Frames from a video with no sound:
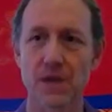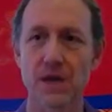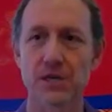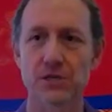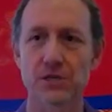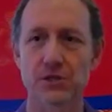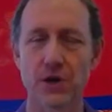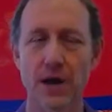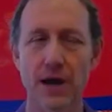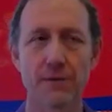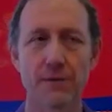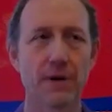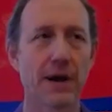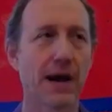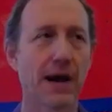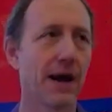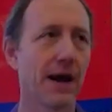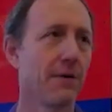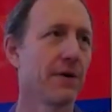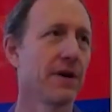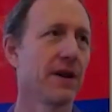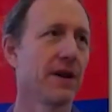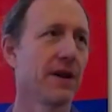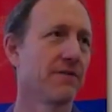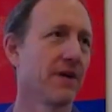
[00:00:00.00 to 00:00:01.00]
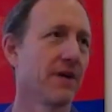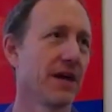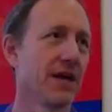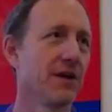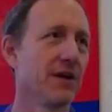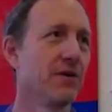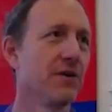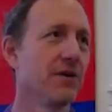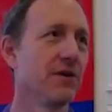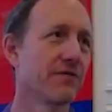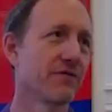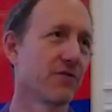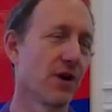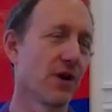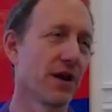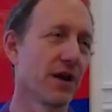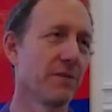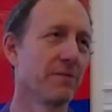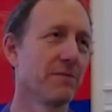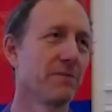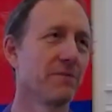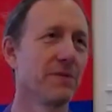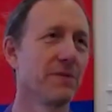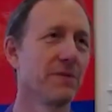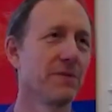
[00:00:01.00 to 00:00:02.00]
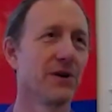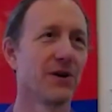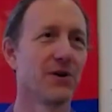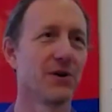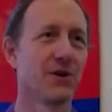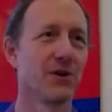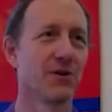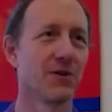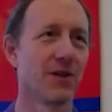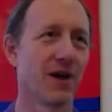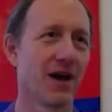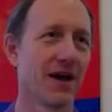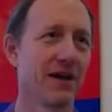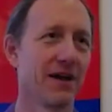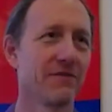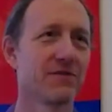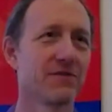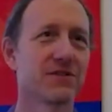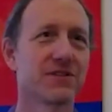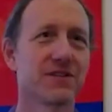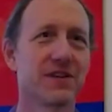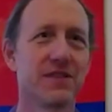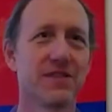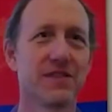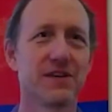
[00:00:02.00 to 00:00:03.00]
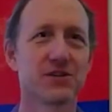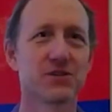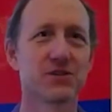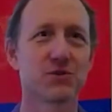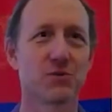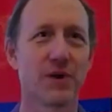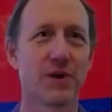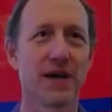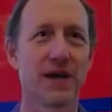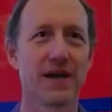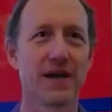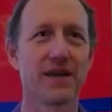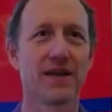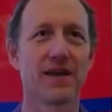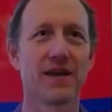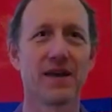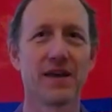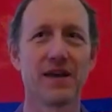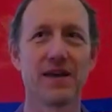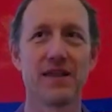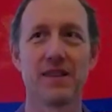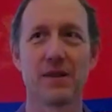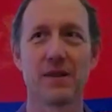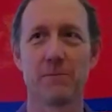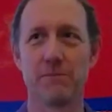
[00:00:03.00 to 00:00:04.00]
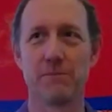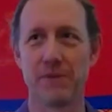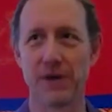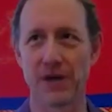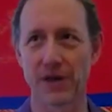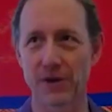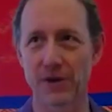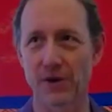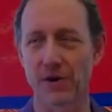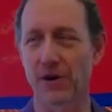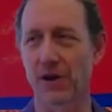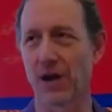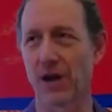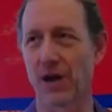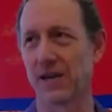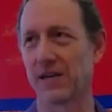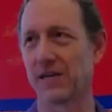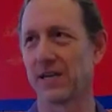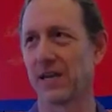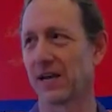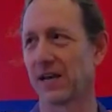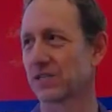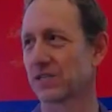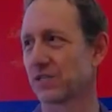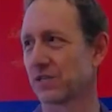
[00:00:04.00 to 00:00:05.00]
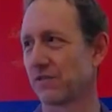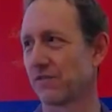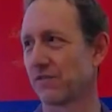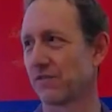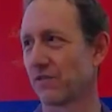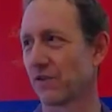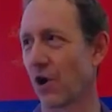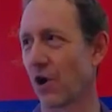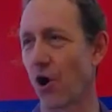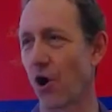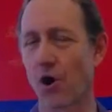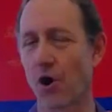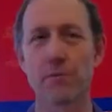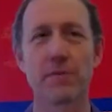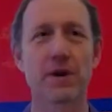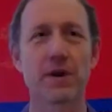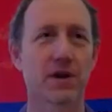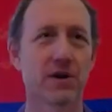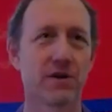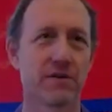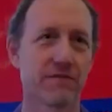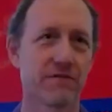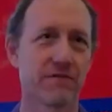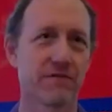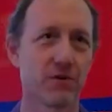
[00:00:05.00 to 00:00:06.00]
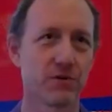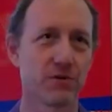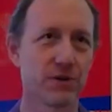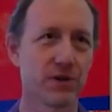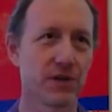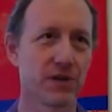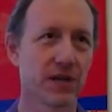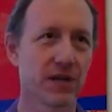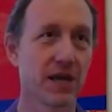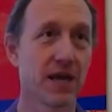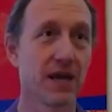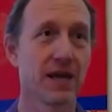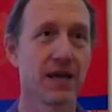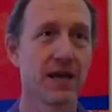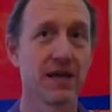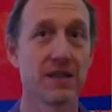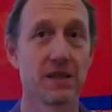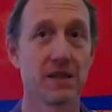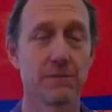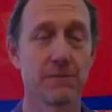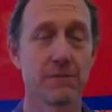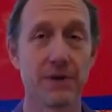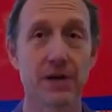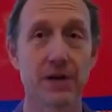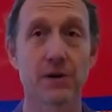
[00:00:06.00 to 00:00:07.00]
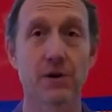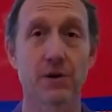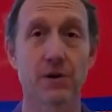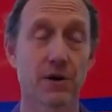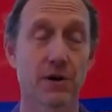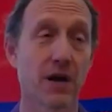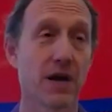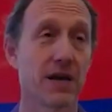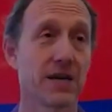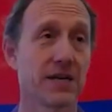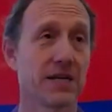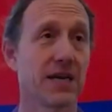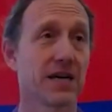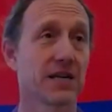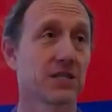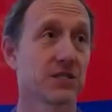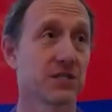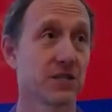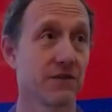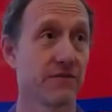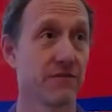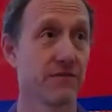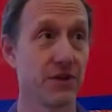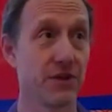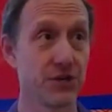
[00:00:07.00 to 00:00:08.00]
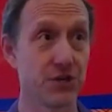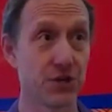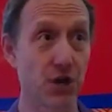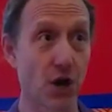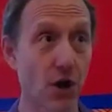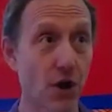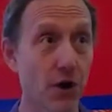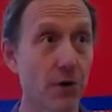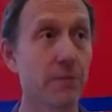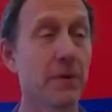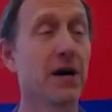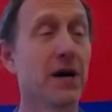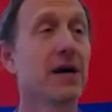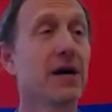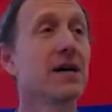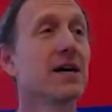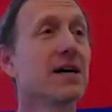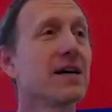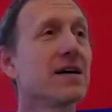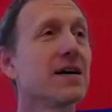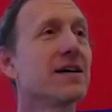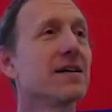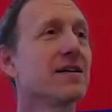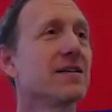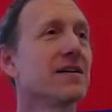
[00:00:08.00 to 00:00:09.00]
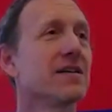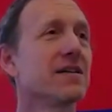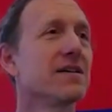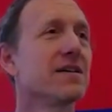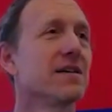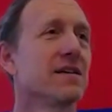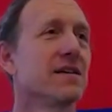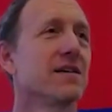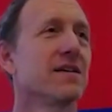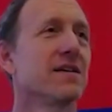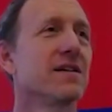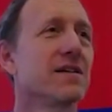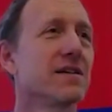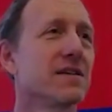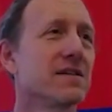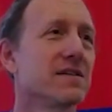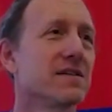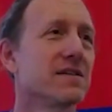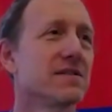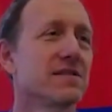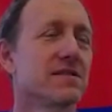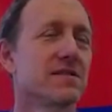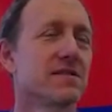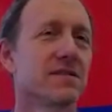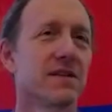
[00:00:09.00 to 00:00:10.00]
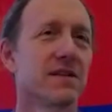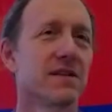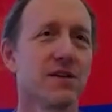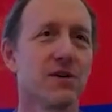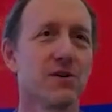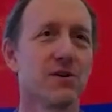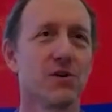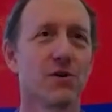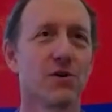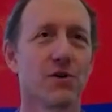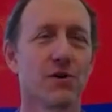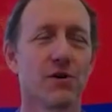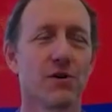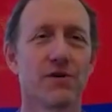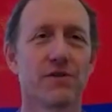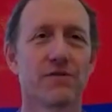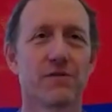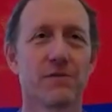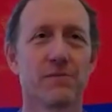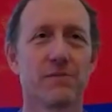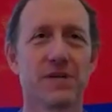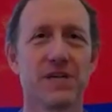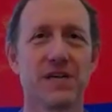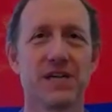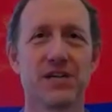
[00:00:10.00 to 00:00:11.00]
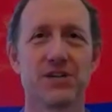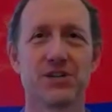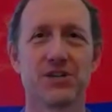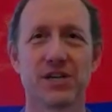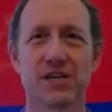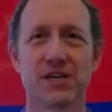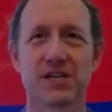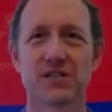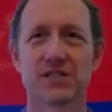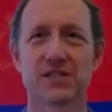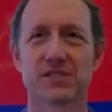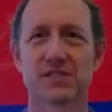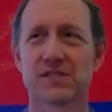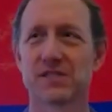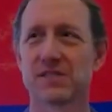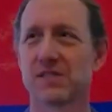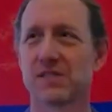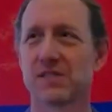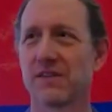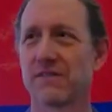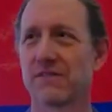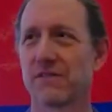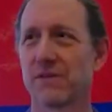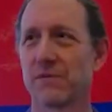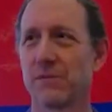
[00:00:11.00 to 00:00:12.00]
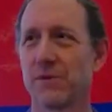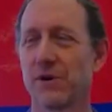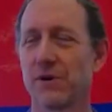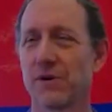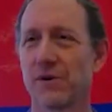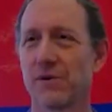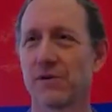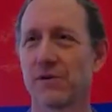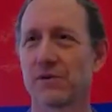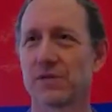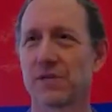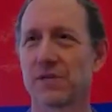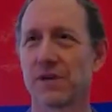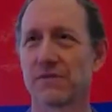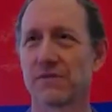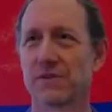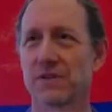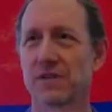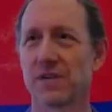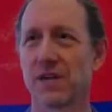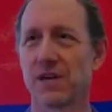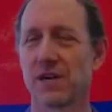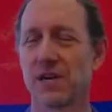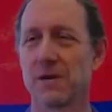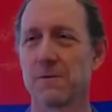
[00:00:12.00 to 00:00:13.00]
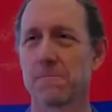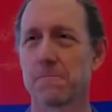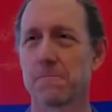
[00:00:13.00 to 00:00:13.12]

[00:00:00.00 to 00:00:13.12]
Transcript: So I, I would invite you to frame you know, your lives in this way, in the bigger context of karmic unfolding, in the bigger context of the Dharma that you learn from teachings and from your own self-study.